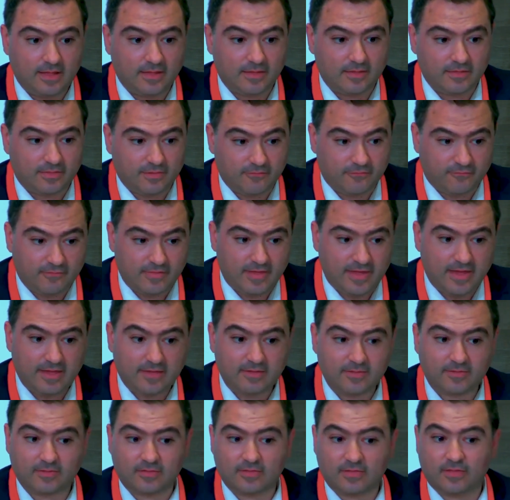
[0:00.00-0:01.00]
The
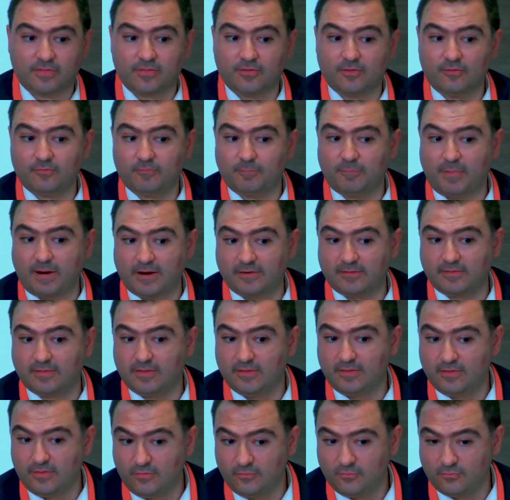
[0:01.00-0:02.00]
phrase third party
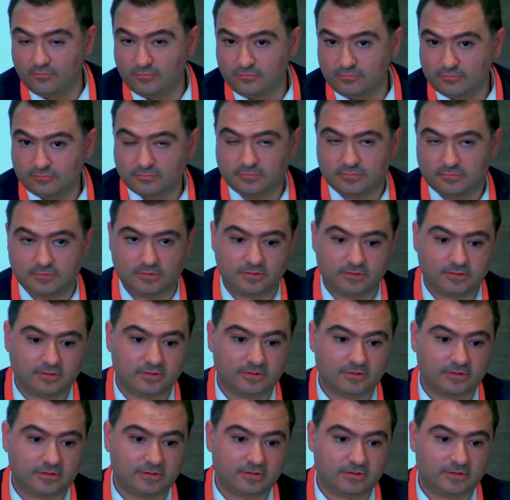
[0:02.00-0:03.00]
knew
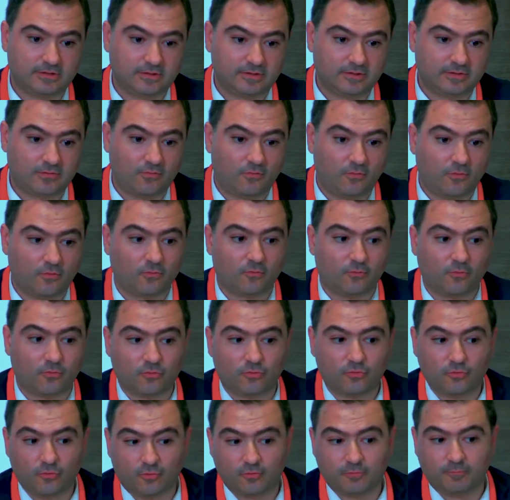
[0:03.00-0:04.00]
or was
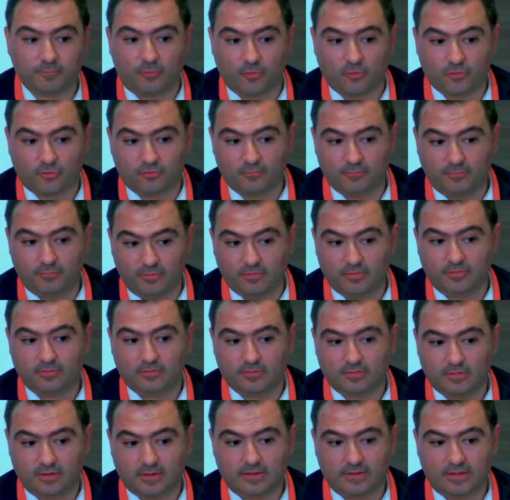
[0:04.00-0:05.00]
not possible,
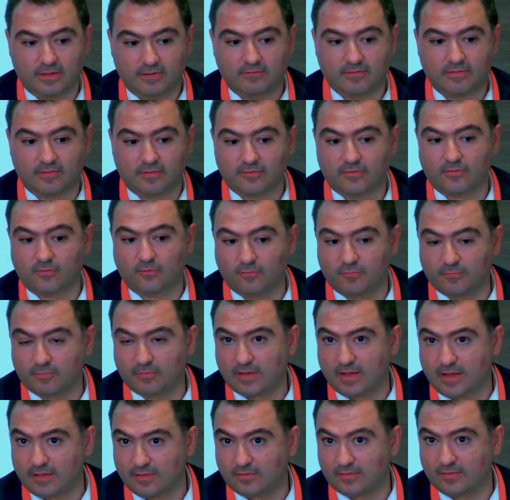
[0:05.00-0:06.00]
given the
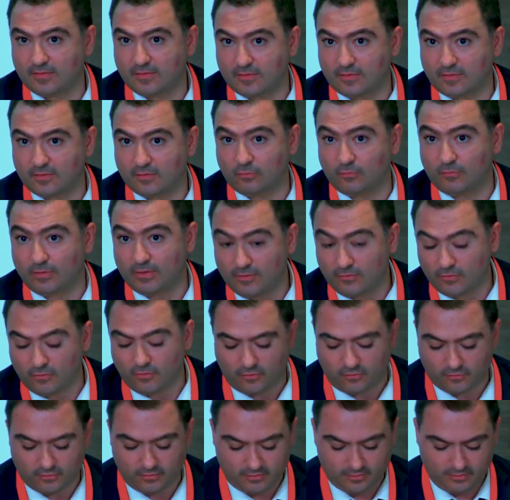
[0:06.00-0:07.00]
circumstances, to
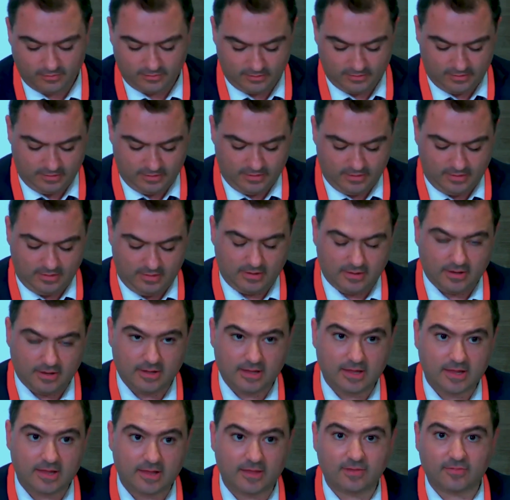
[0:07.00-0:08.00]
ignore,
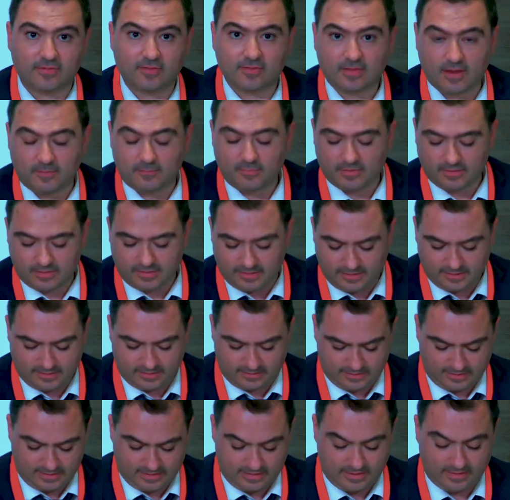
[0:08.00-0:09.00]
is interpreted
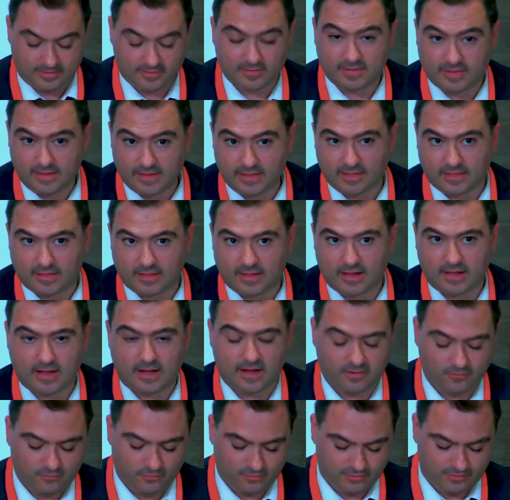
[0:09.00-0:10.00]
still
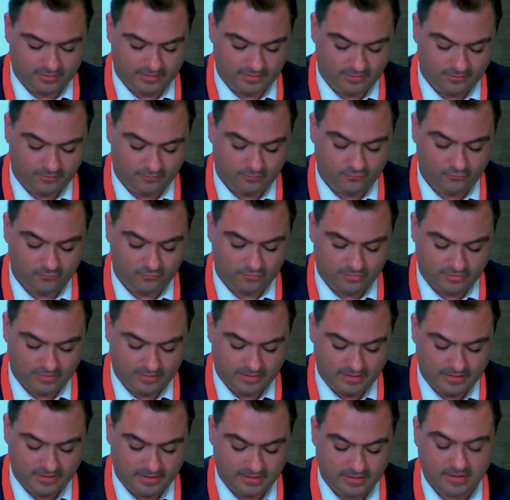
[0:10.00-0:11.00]
according to
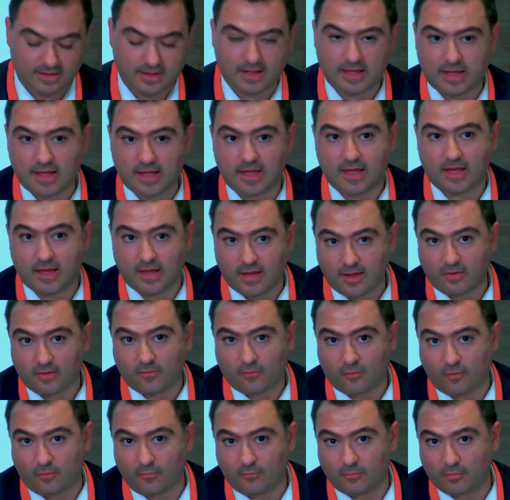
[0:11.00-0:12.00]
the
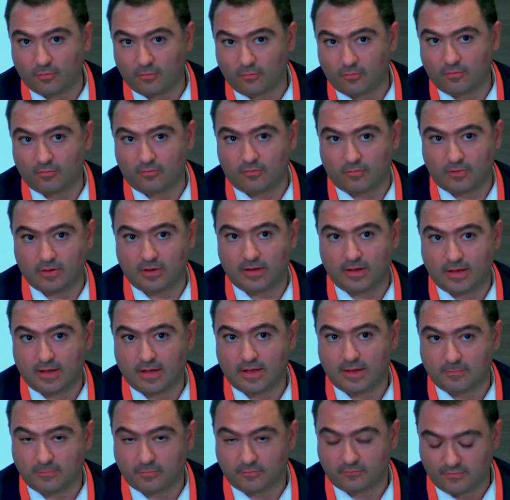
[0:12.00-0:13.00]
common law
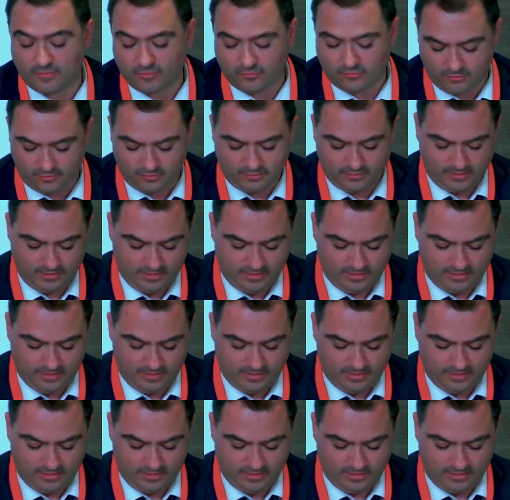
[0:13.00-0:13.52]
provision.